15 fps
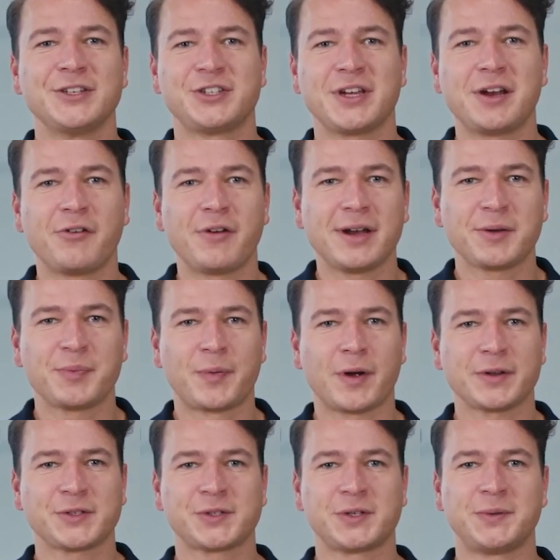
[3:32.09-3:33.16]
Generic
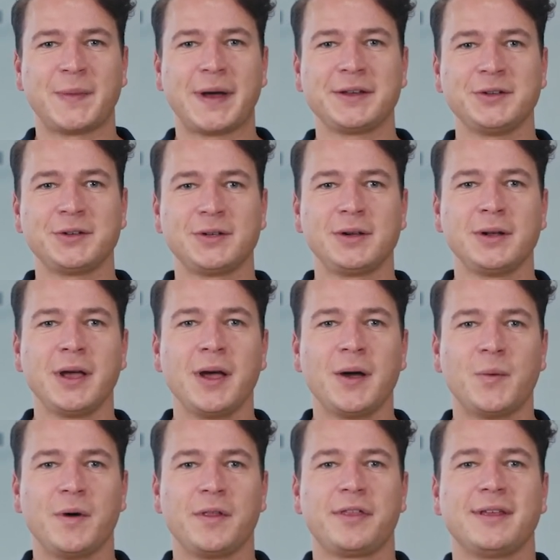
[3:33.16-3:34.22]
Protocol manual
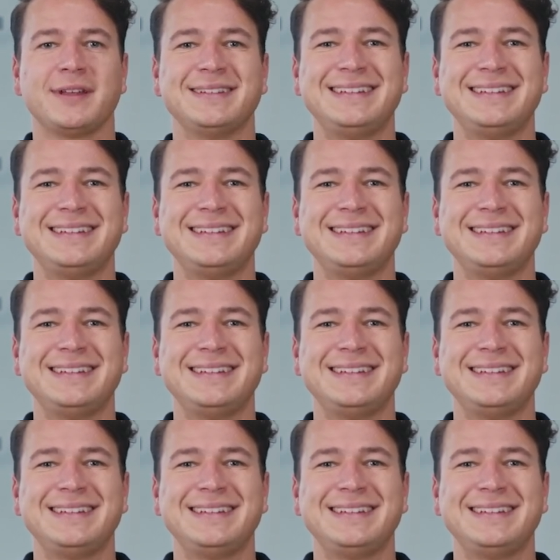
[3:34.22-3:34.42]
with